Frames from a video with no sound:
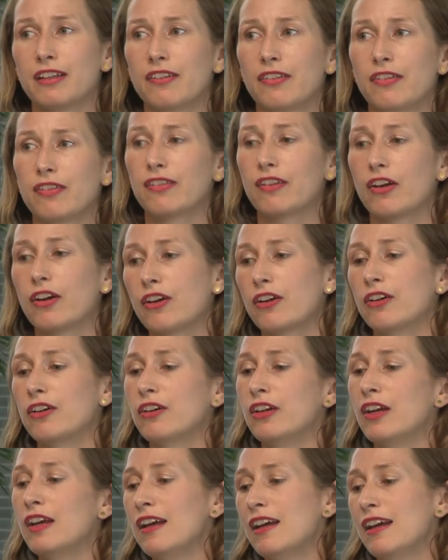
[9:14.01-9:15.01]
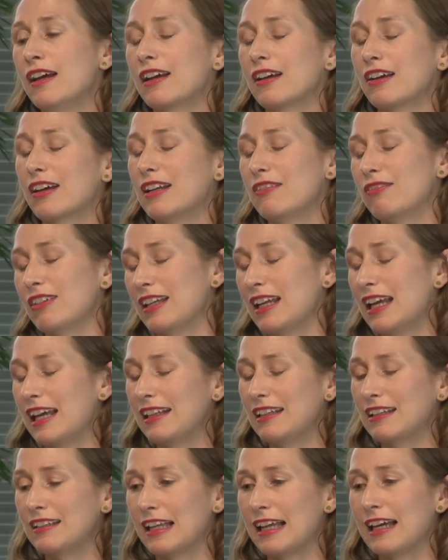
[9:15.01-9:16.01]
So, kind of an
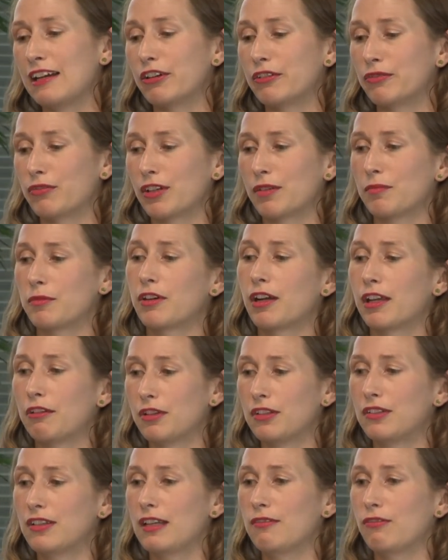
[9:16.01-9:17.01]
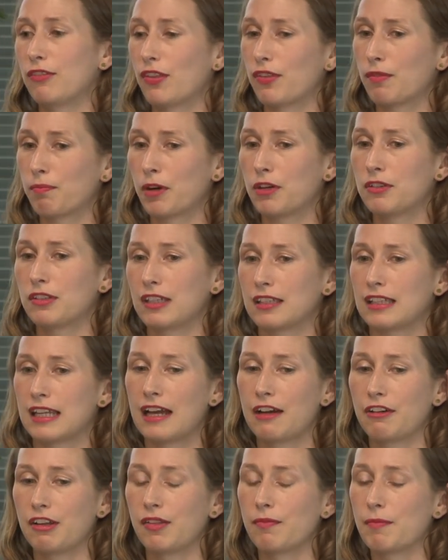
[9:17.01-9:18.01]
added layer of what I'm trying to achieve with this project
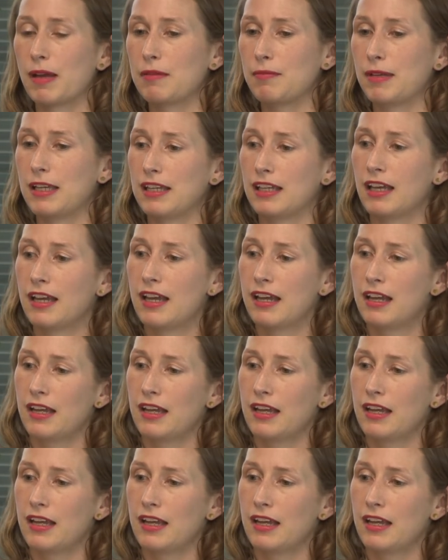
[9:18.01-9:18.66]
now is maybe